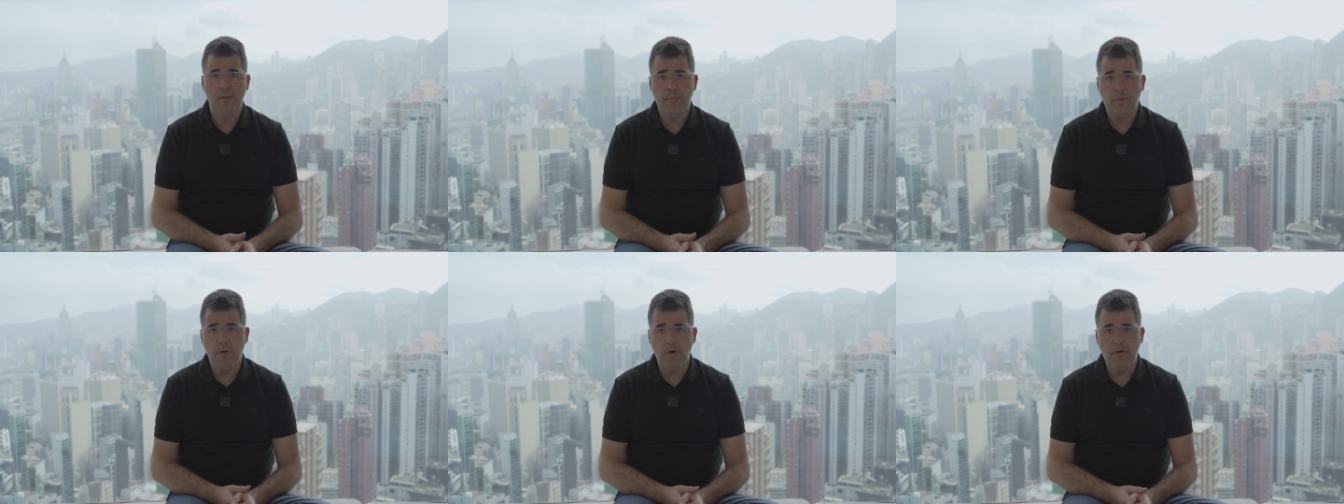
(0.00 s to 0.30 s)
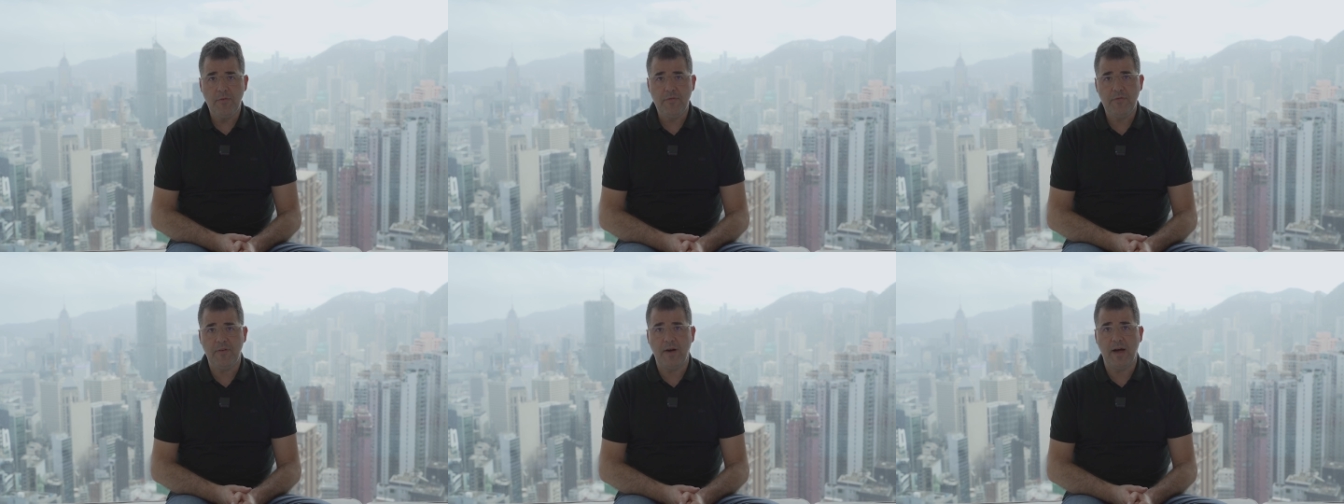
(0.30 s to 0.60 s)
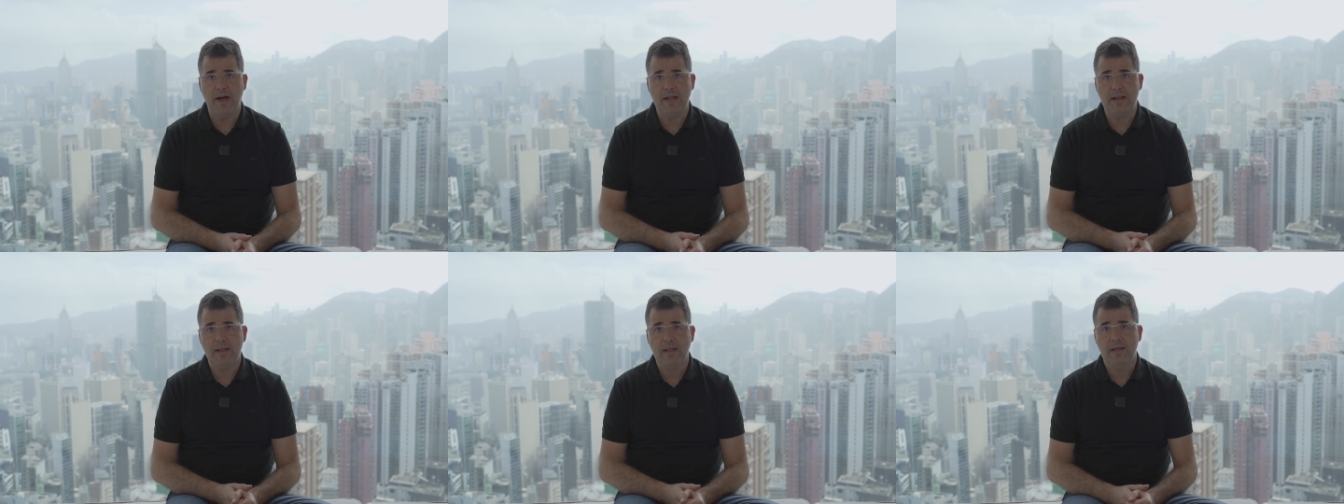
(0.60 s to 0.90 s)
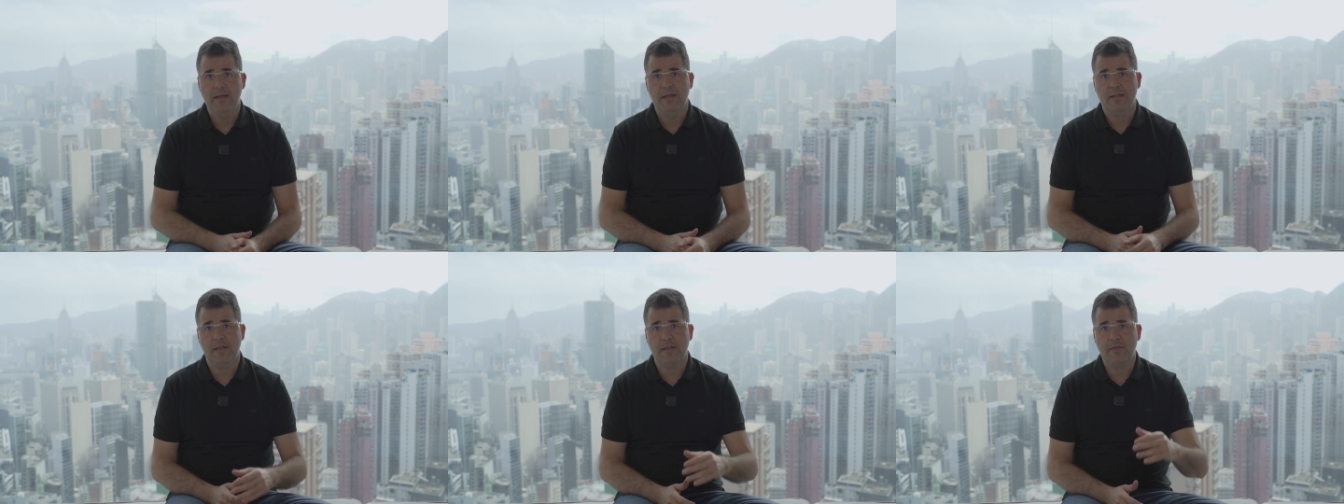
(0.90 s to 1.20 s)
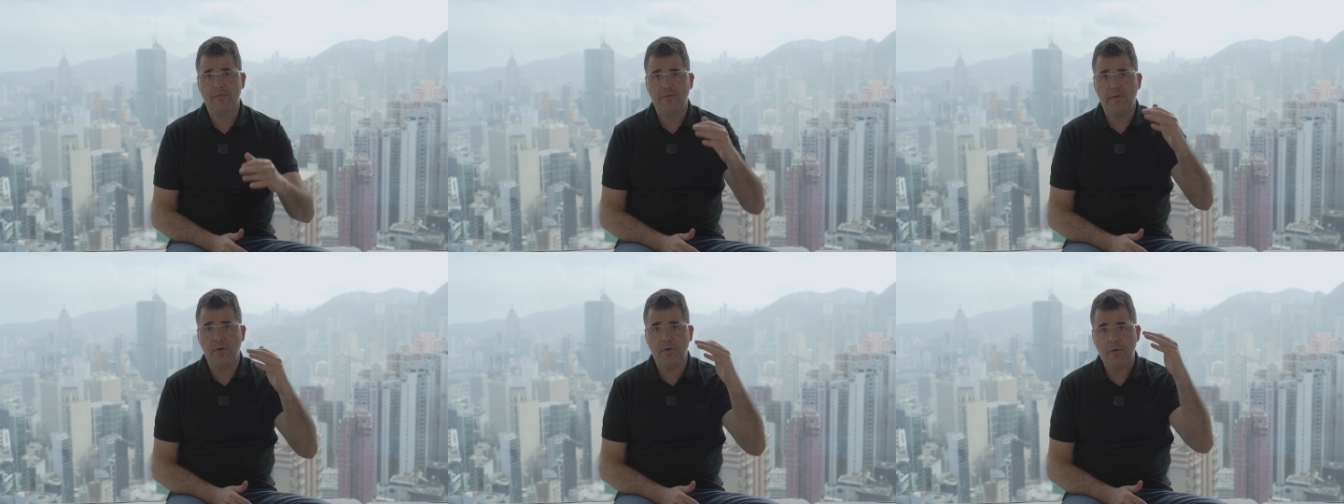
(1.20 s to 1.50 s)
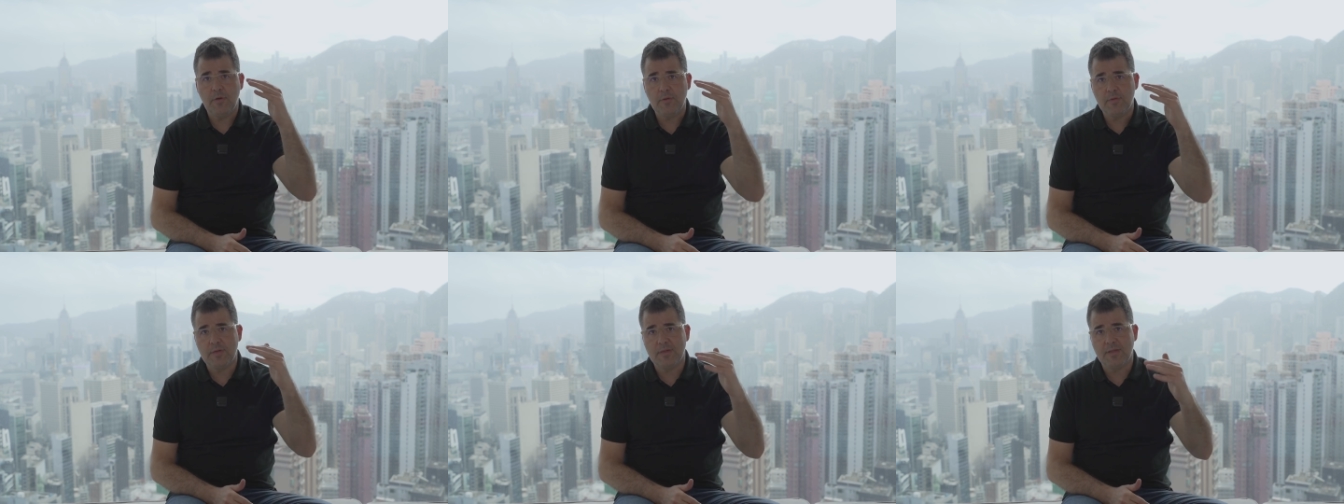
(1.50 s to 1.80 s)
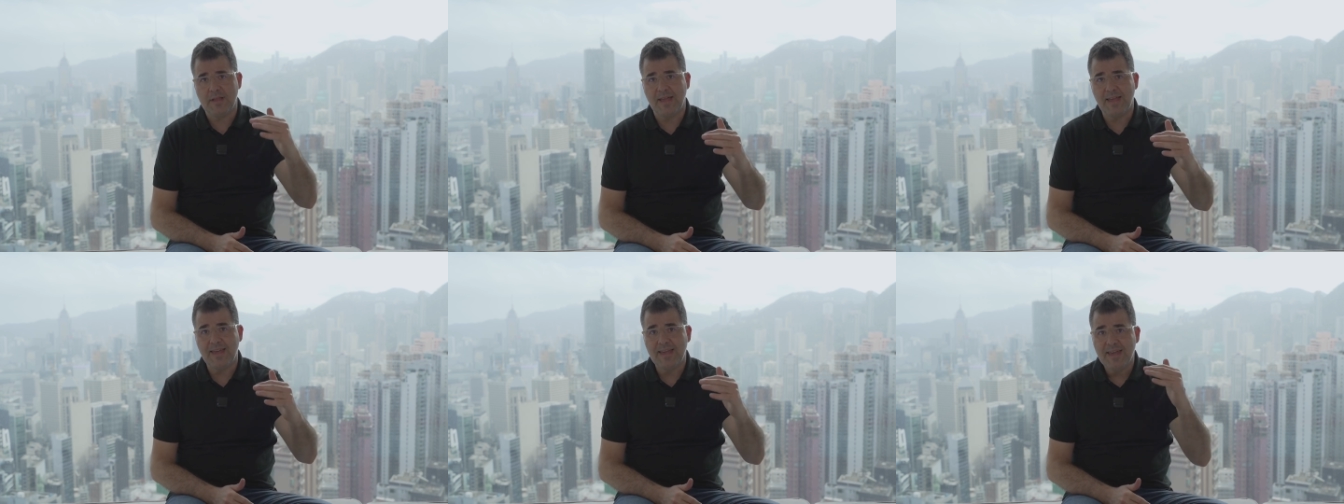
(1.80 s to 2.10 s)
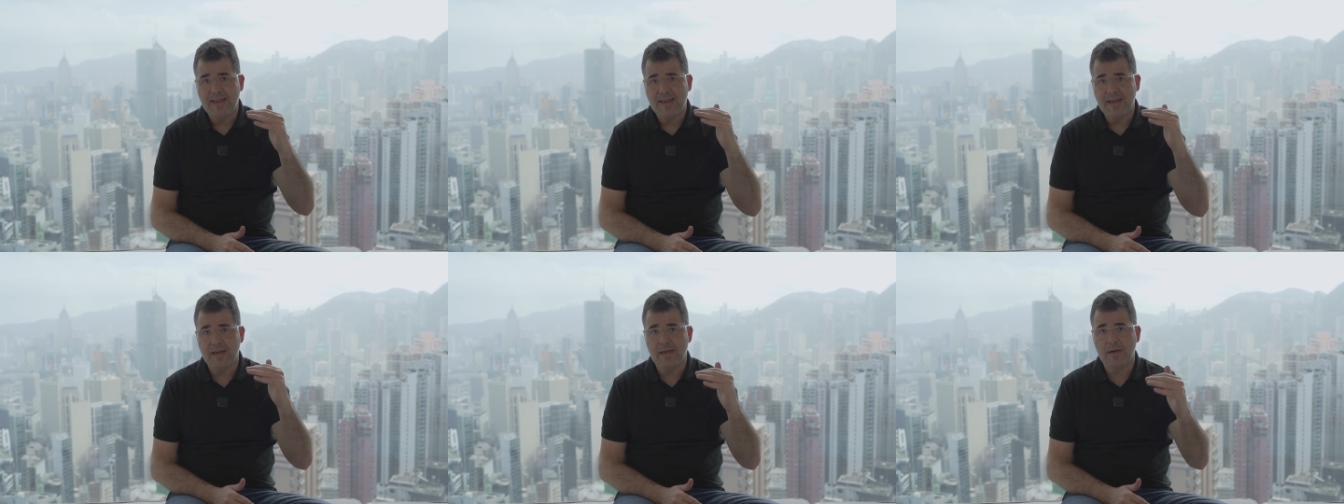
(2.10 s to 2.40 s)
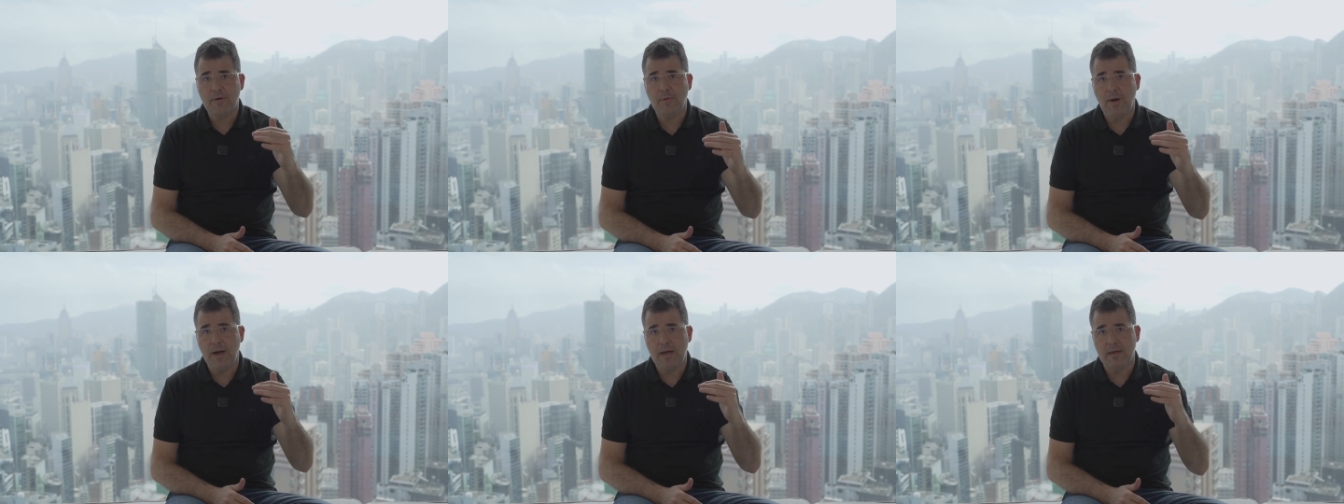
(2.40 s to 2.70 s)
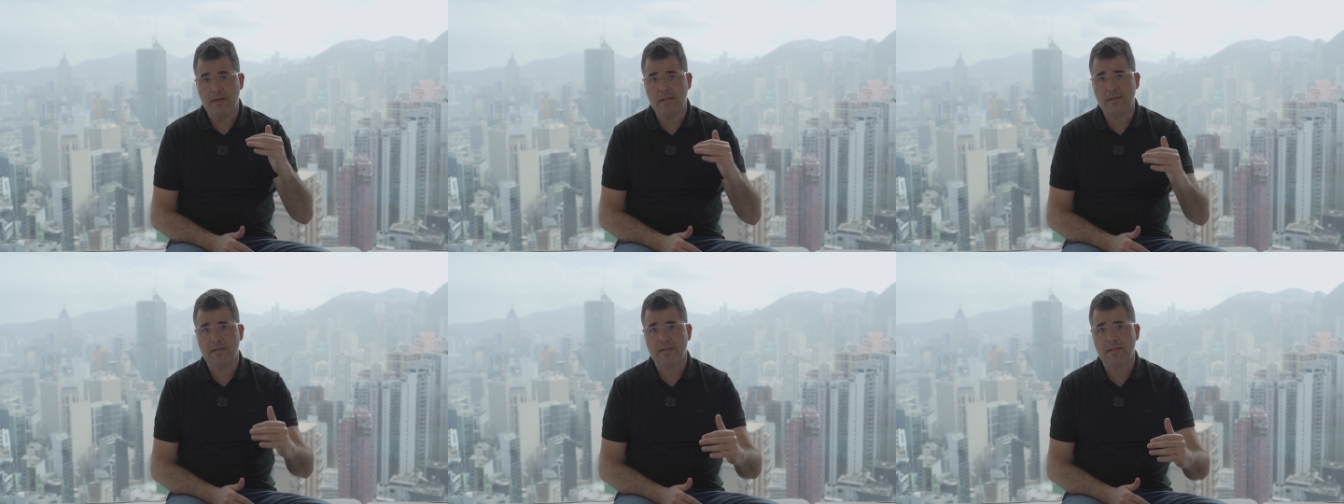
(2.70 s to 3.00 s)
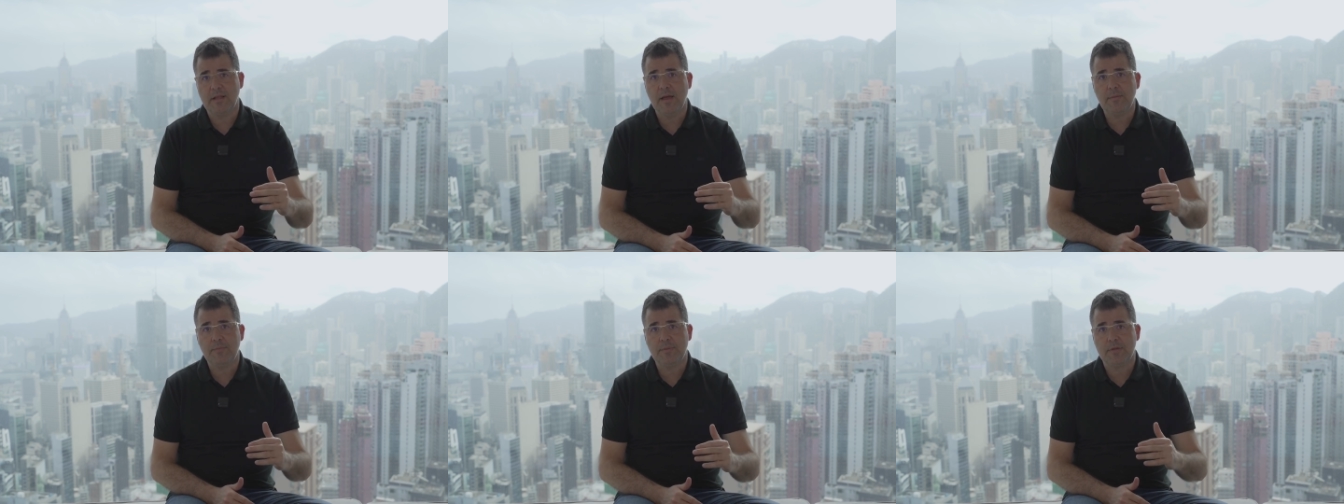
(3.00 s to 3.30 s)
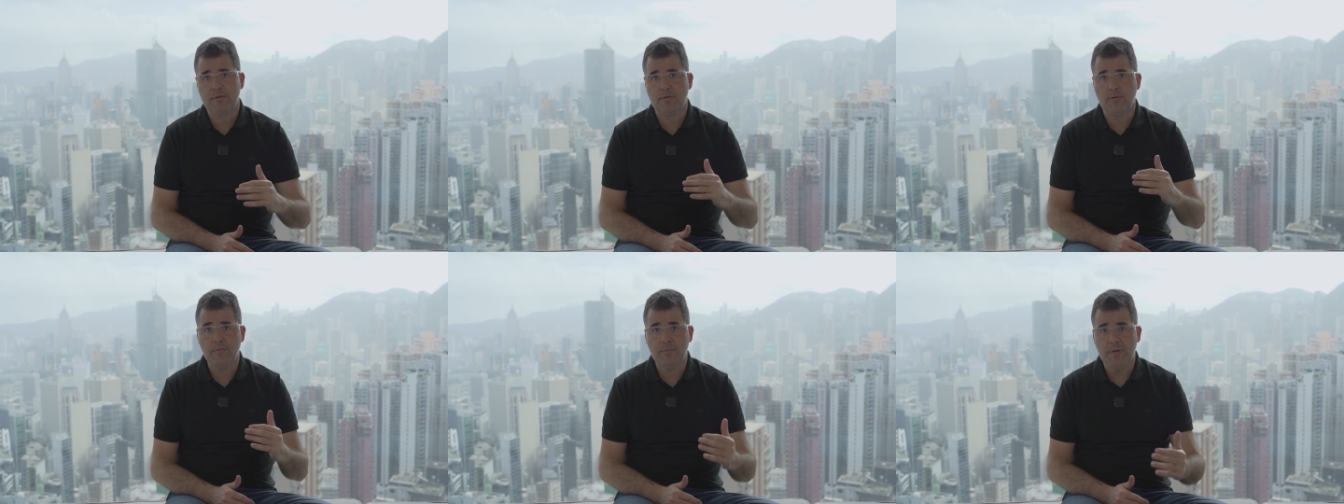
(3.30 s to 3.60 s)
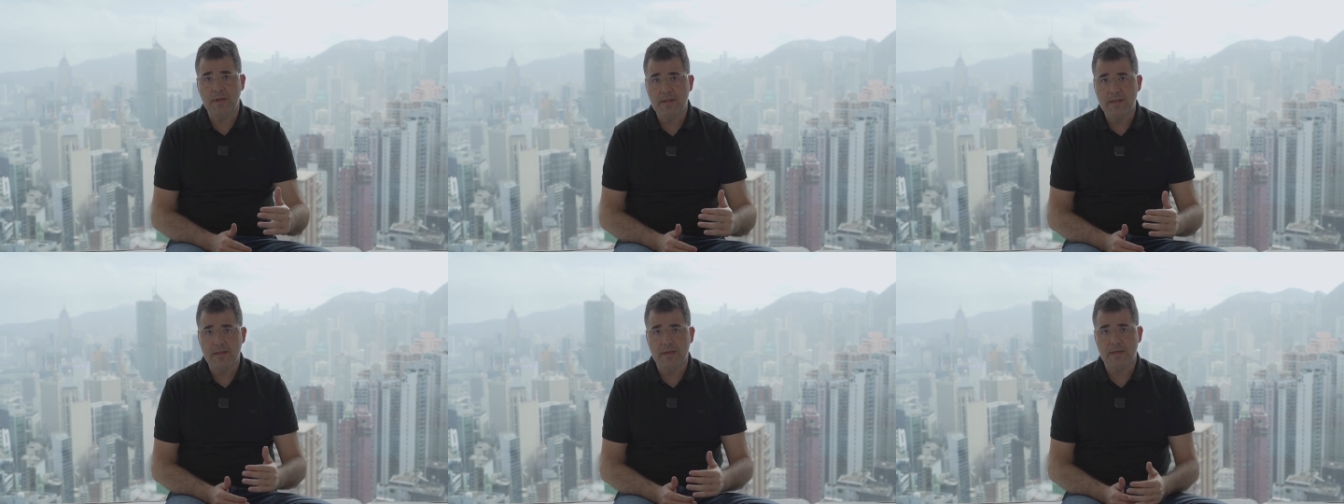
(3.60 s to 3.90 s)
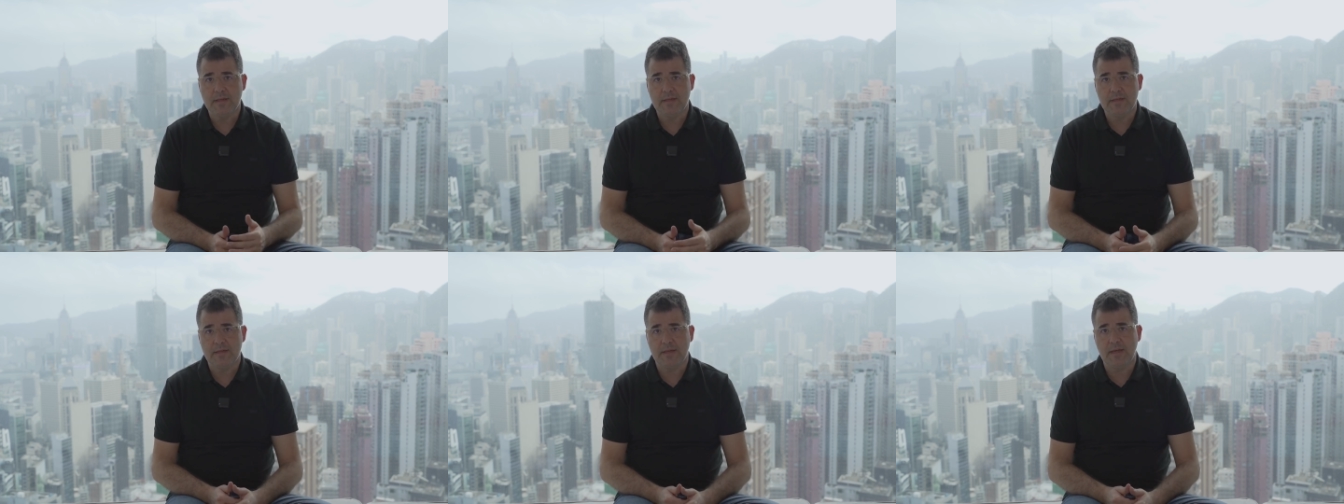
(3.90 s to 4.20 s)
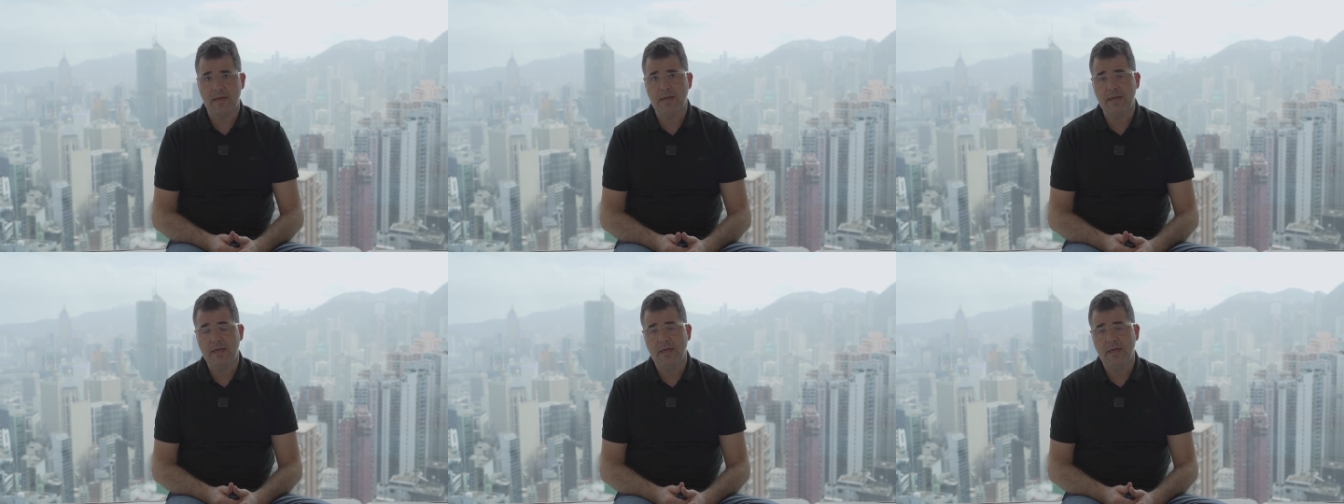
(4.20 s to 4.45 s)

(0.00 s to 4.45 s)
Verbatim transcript: profile that follows the required steps to build this